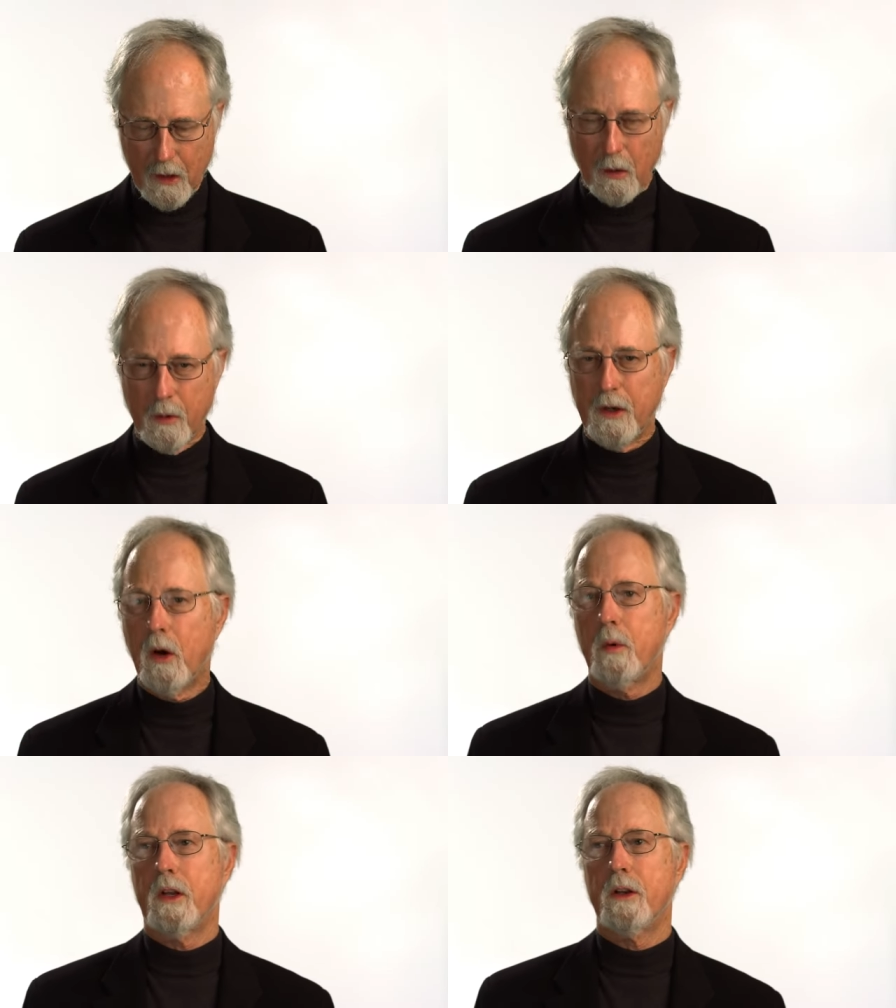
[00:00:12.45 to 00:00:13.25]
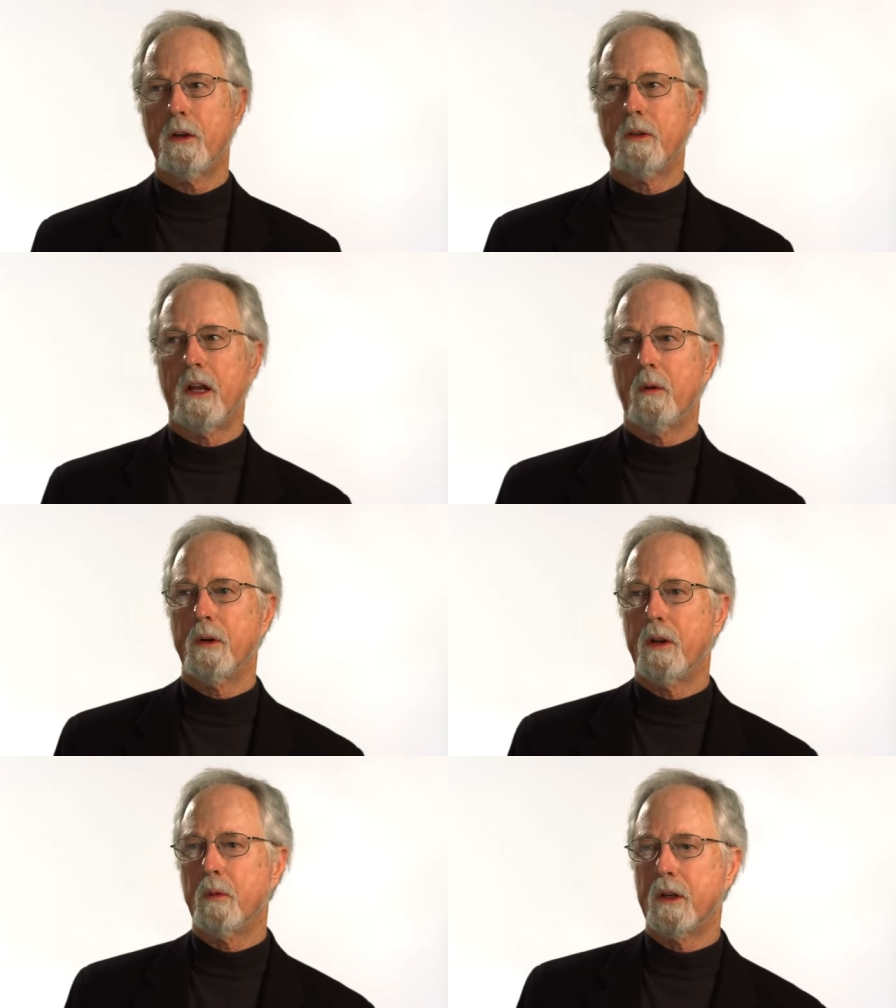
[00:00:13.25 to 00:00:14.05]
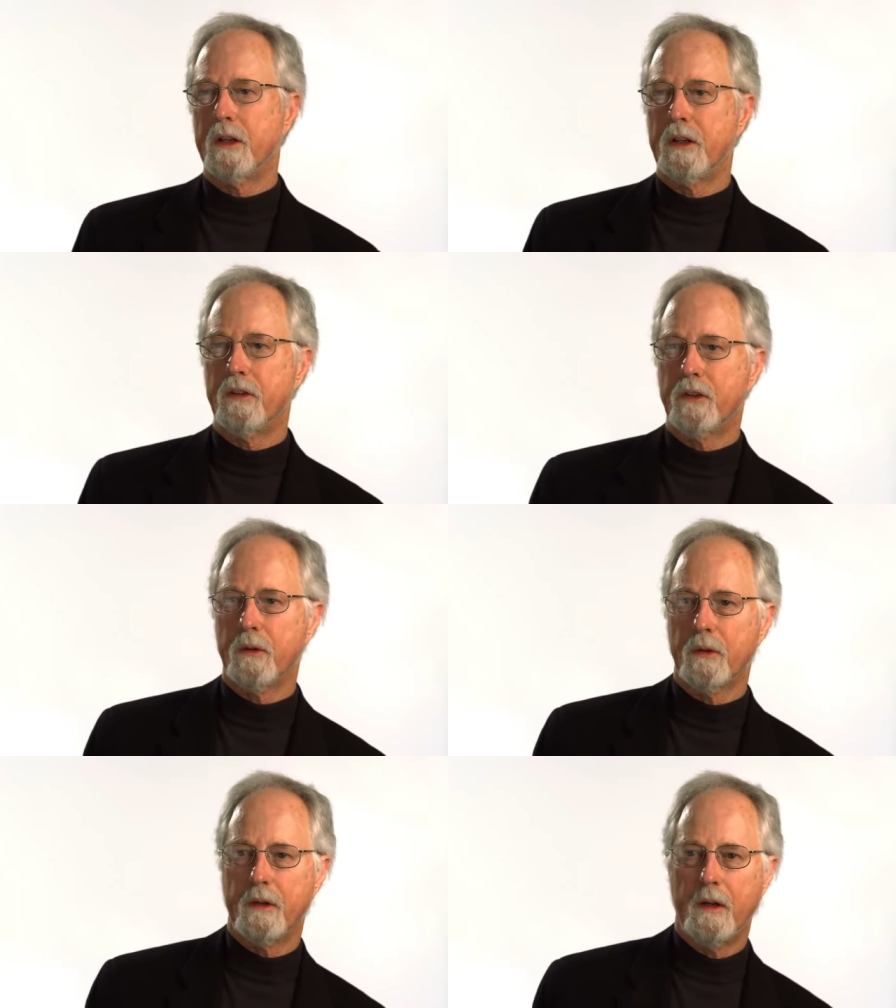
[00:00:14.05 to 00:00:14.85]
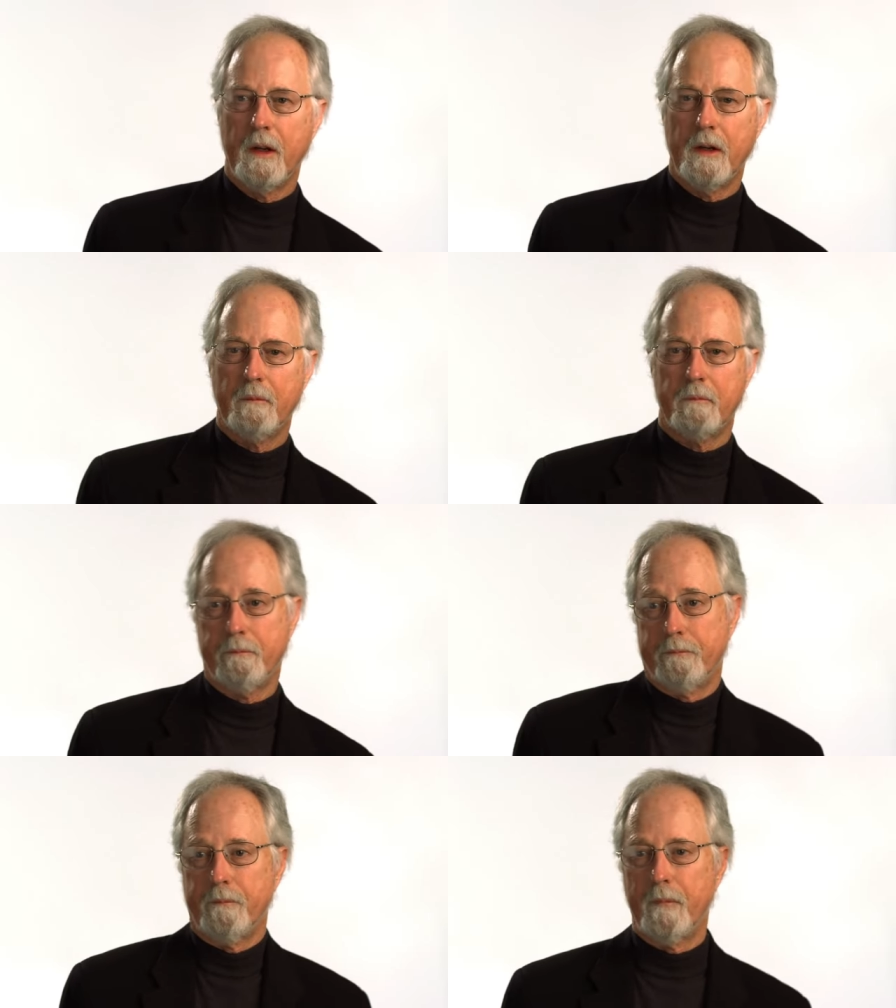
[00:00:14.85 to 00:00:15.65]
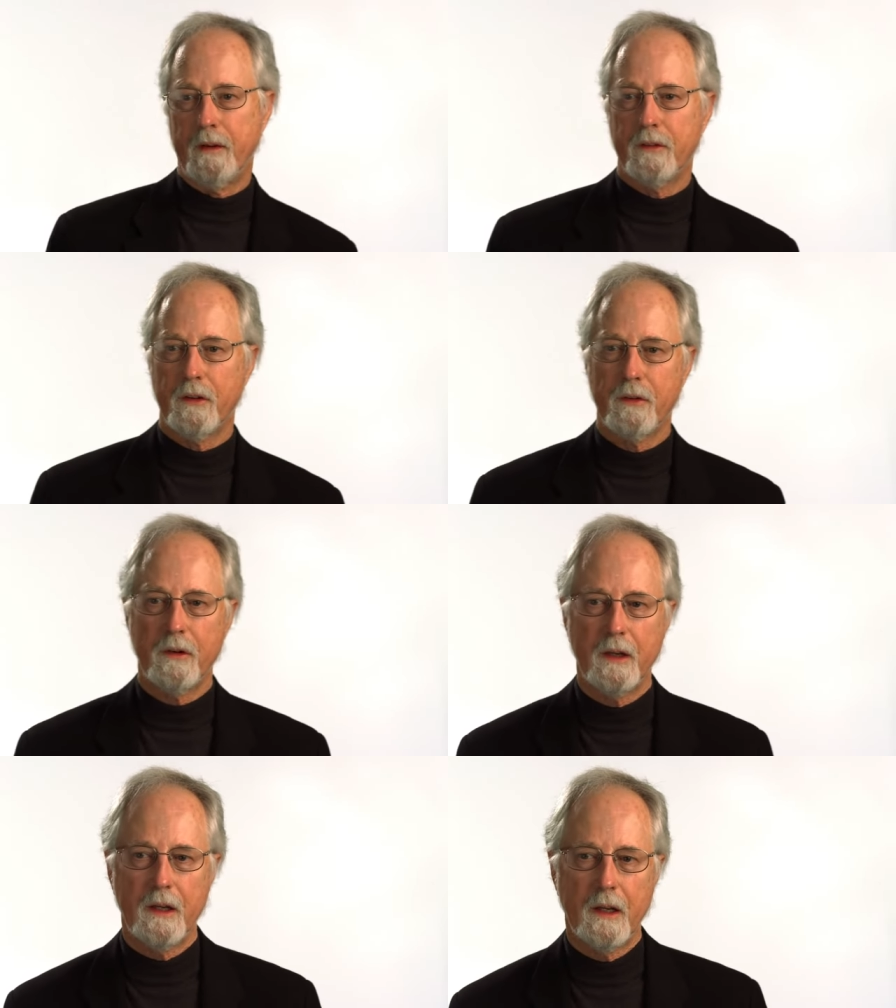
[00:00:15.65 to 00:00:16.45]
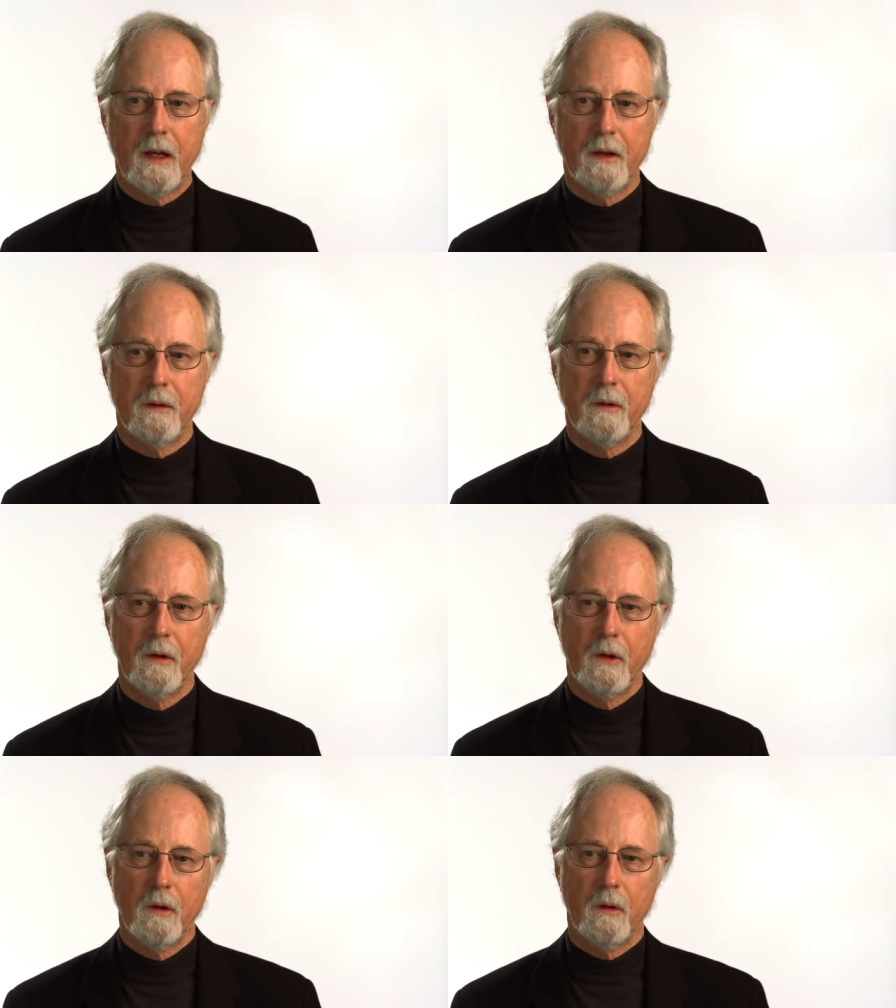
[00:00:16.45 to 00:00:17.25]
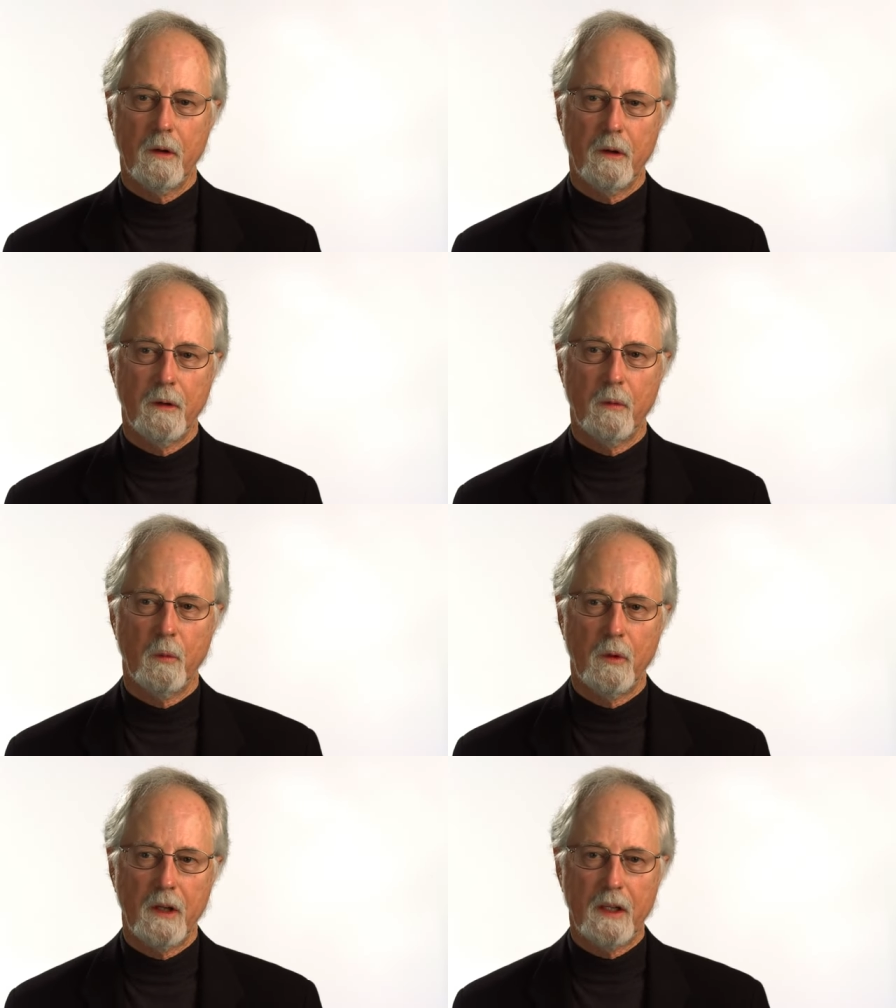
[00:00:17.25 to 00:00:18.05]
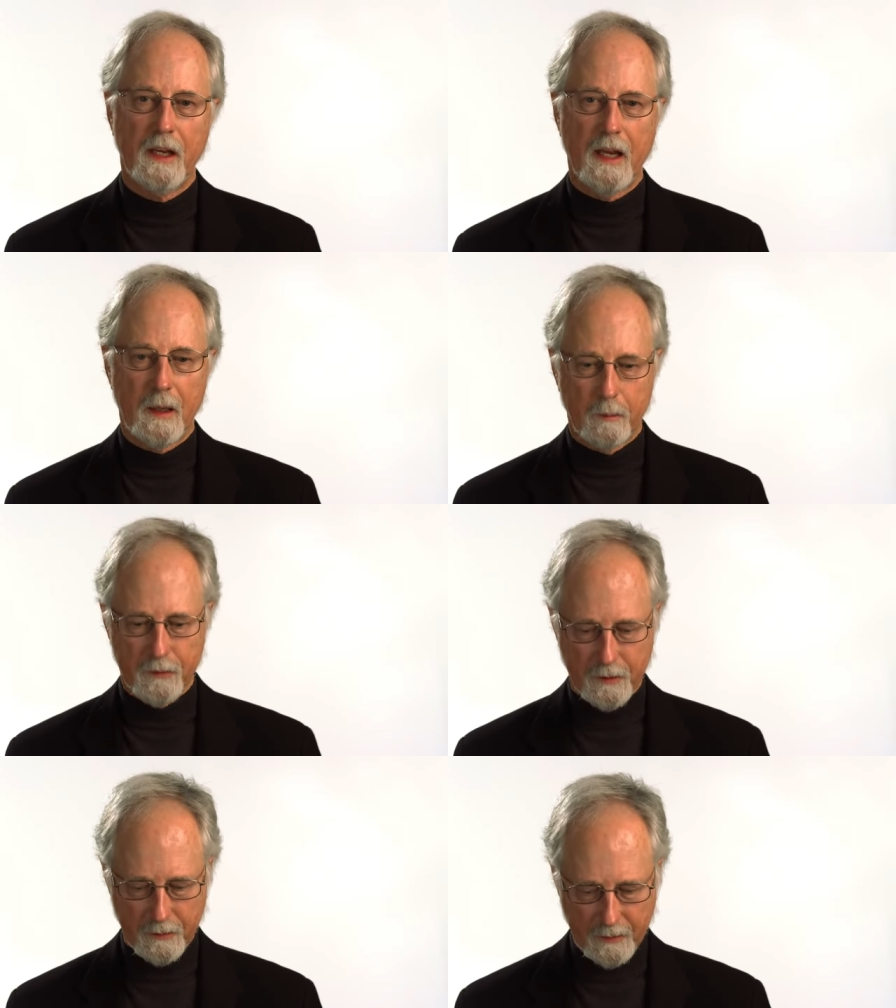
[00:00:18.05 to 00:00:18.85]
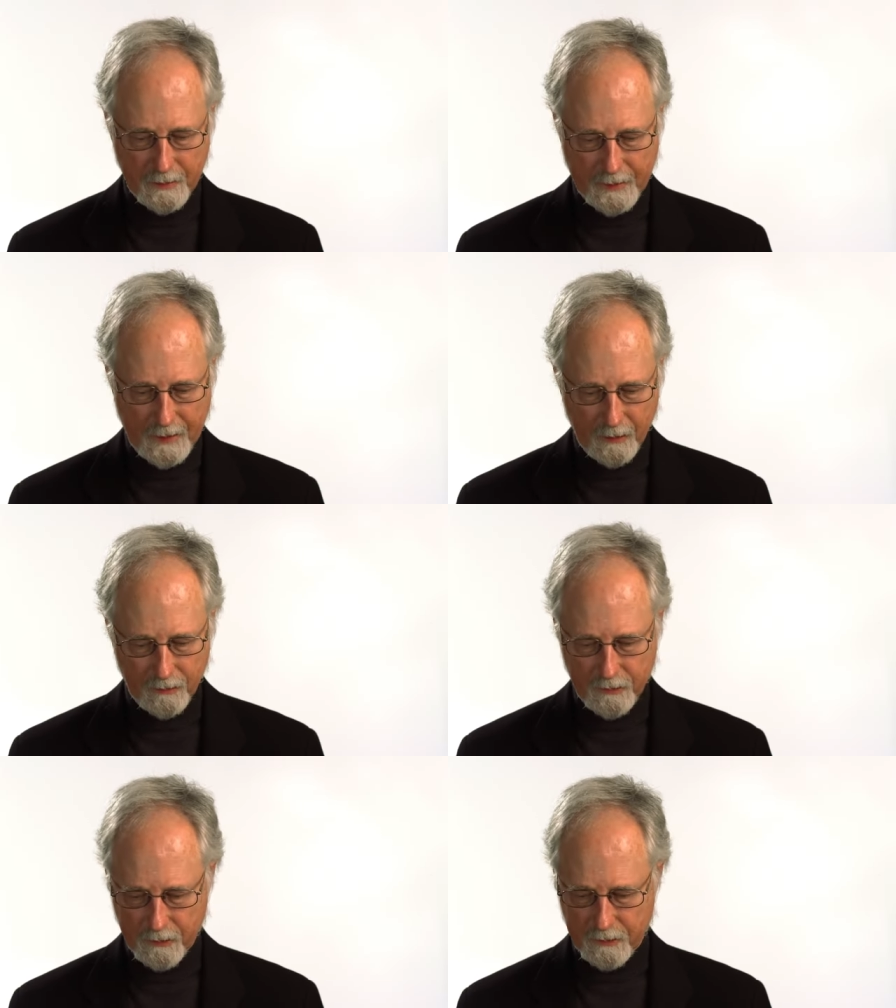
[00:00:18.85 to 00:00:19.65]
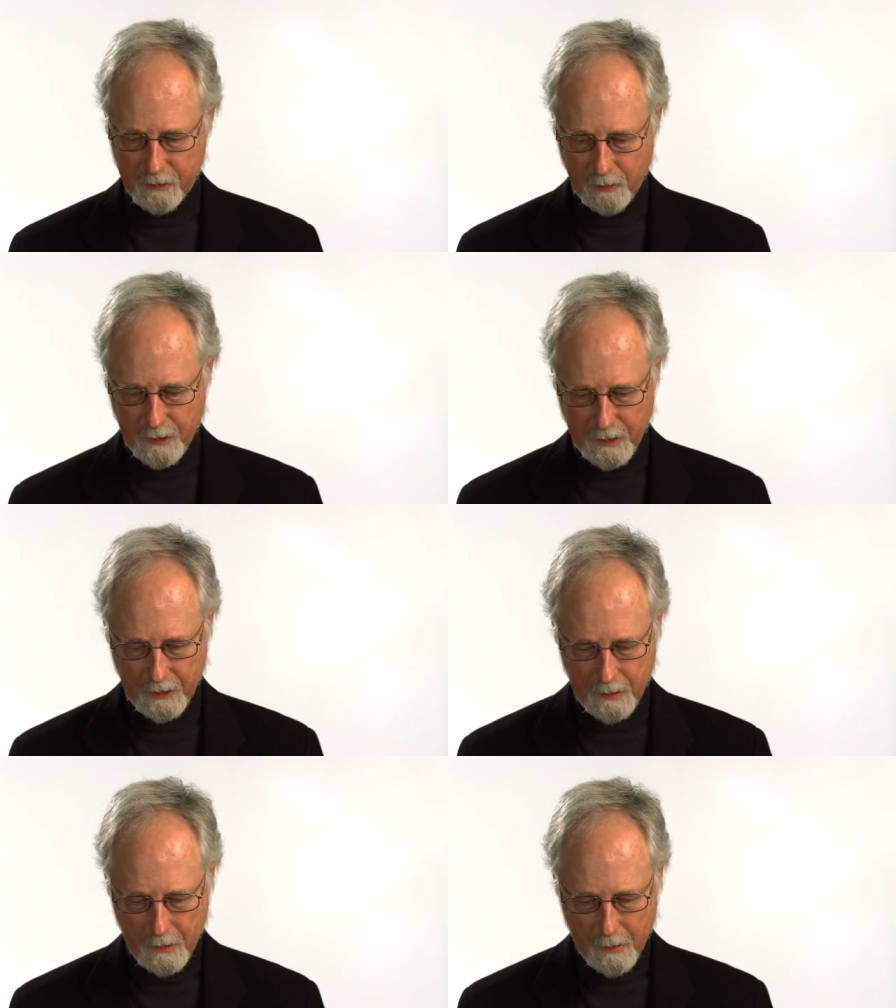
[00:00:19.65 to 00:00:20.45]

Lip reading: We know we can do that. We know we can teach children, even 3, how to read names and count to 20.